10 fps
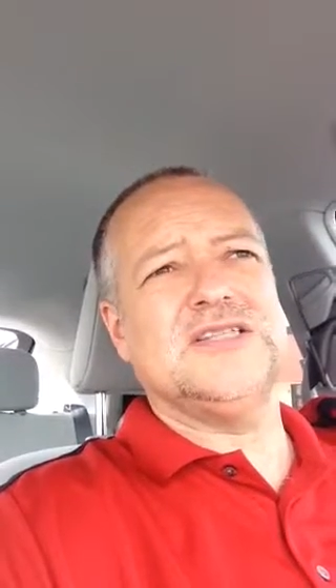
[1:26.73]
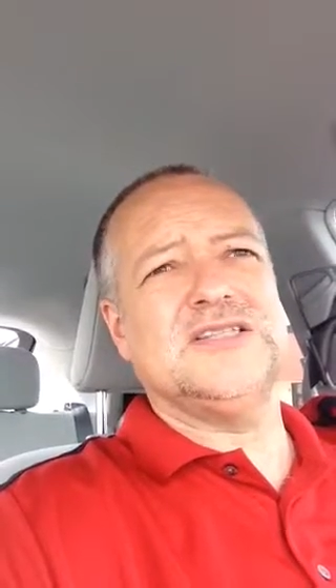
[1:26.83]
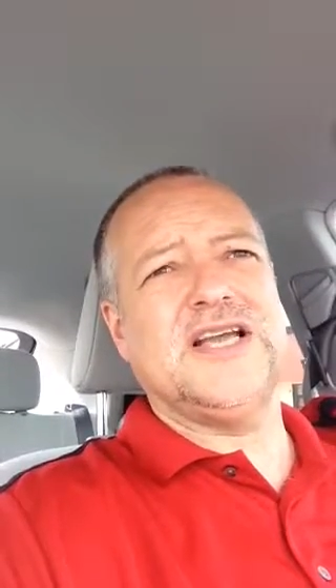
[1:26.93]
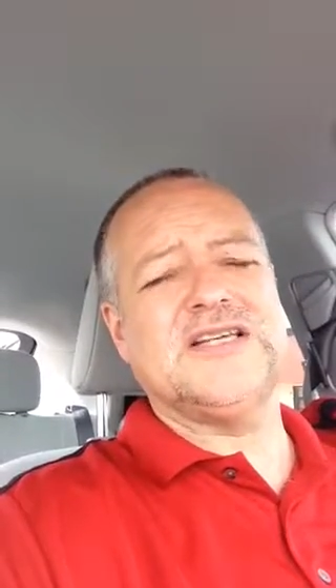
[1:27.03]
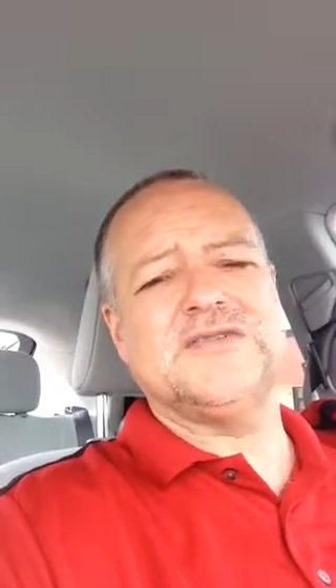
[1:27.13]

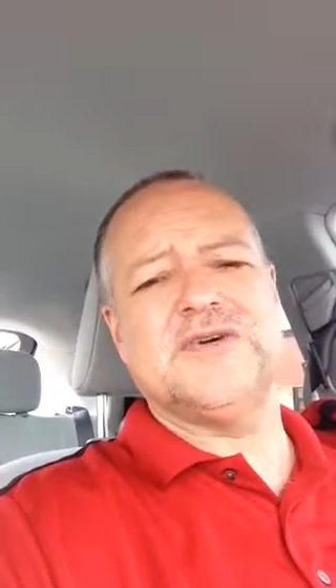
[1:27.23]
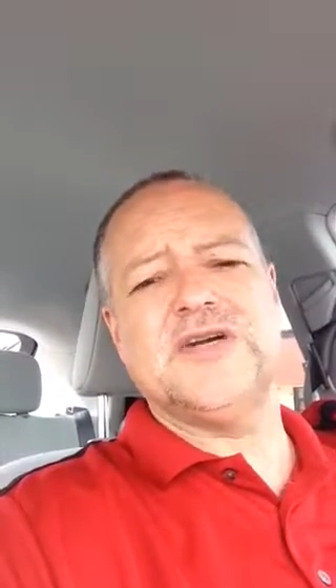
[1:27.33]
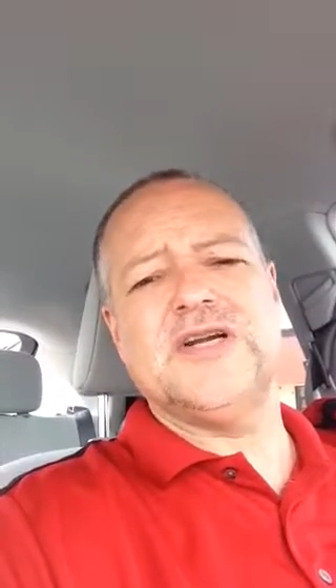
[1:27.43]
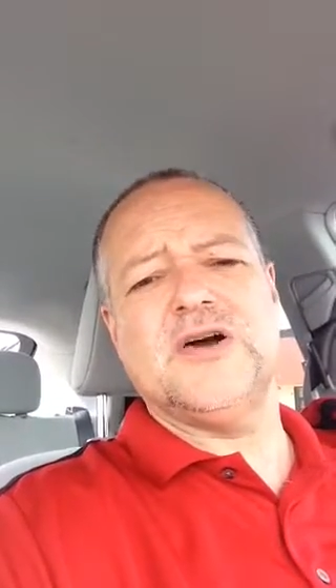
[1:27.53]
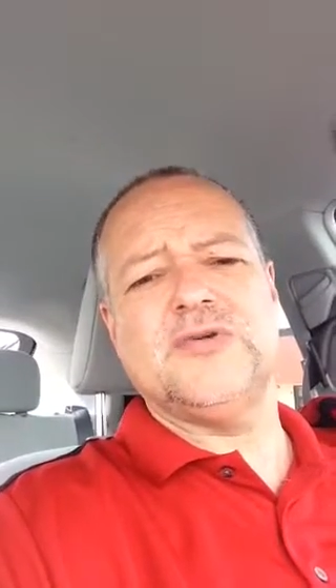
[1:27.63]
has a
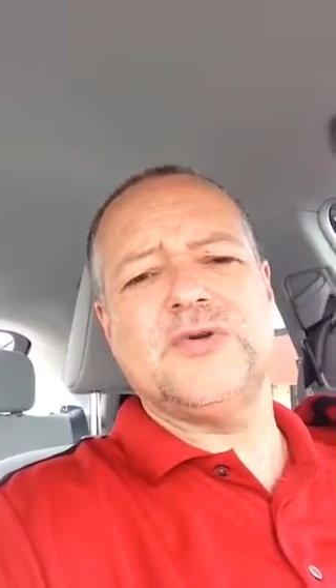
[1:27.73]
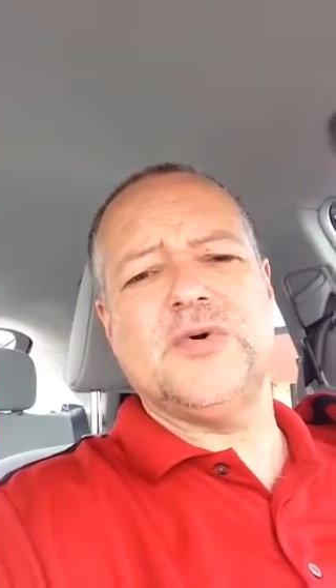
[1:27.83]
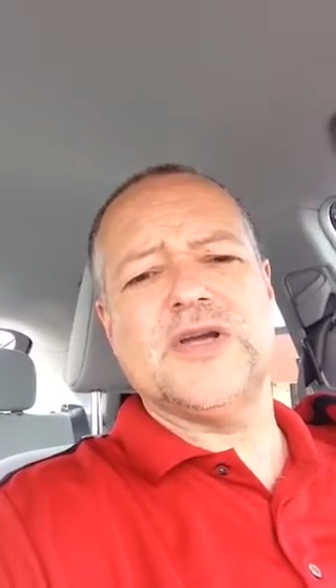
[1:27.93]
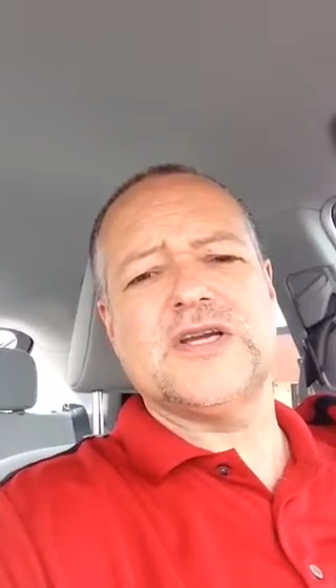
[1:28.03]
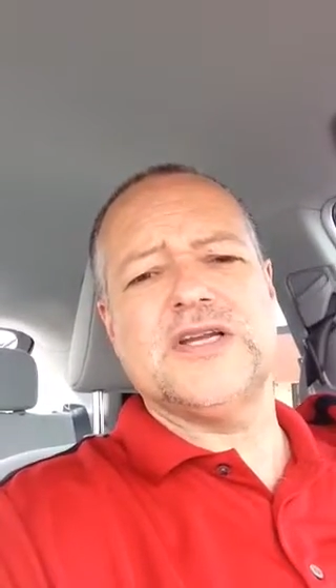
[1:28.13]
very unhealthy
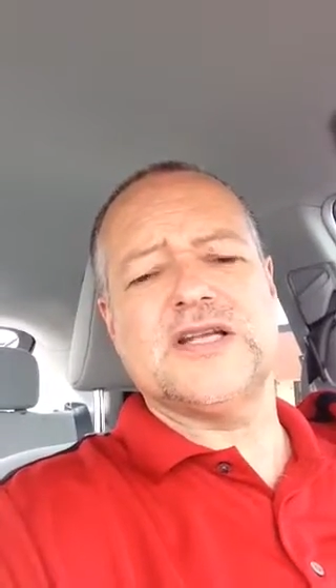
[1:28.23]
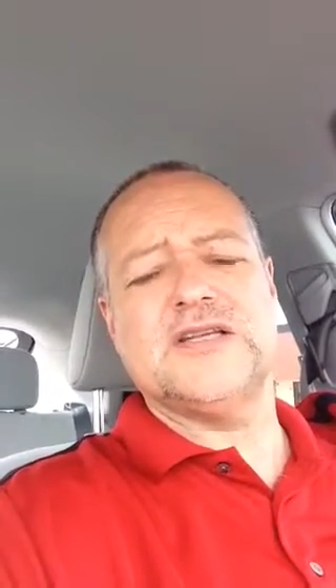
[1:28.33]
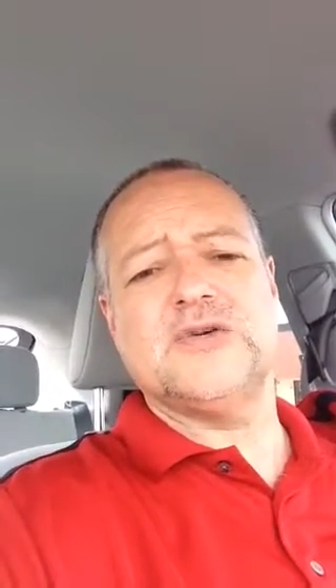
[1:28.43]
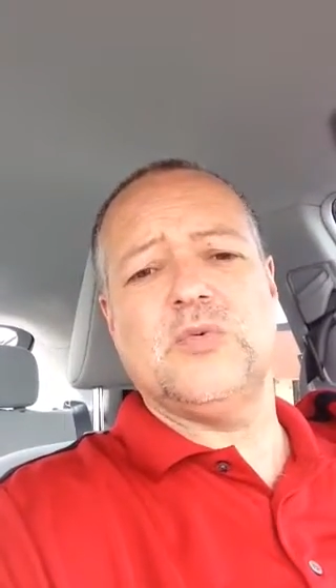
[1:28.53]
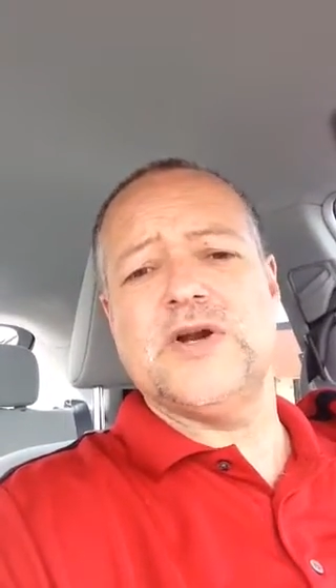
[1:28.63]
way of
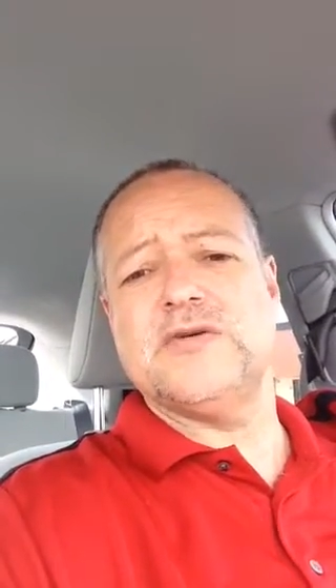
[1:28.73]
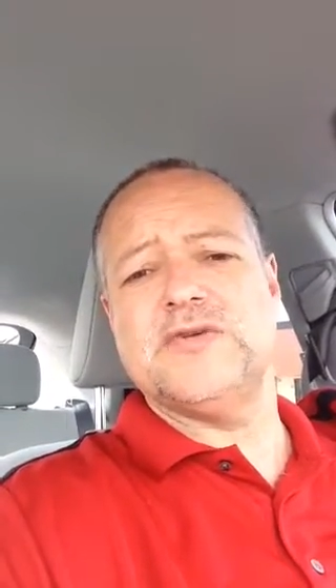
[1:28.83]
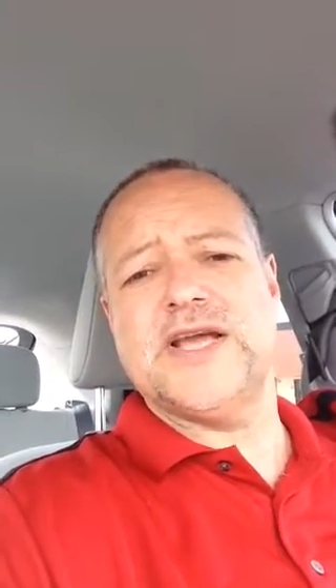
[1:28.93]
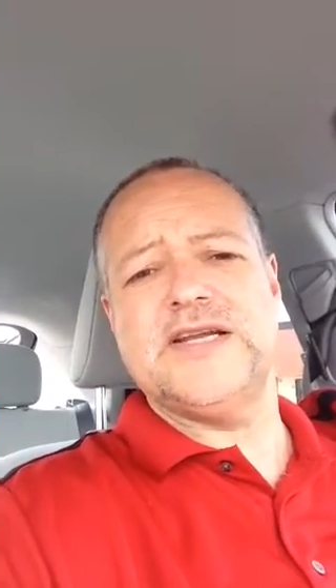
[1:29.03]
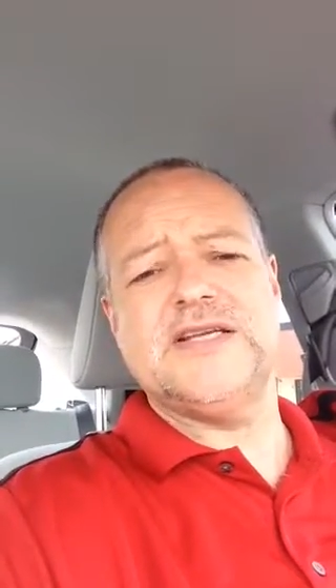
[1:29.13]
connecting to
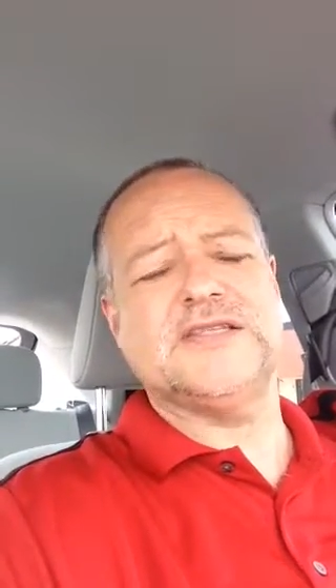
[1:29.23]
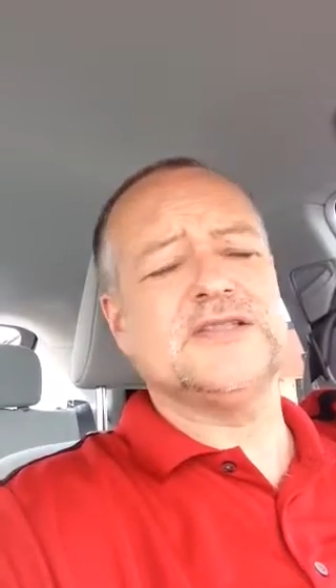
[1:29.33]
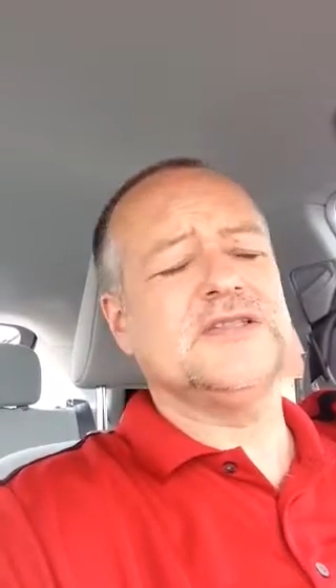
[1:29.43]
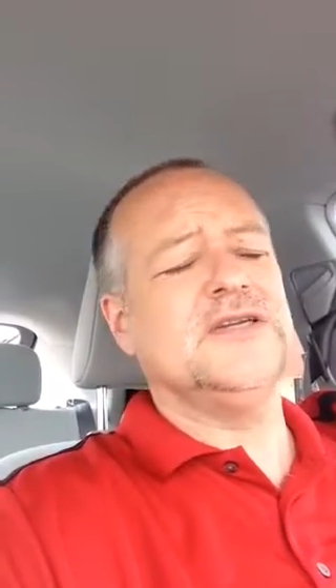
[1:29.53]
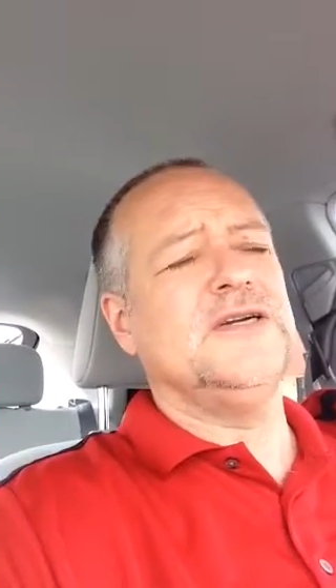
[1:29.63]
whatever that
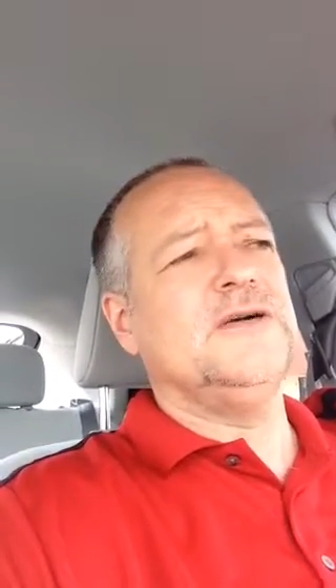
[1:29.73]
is.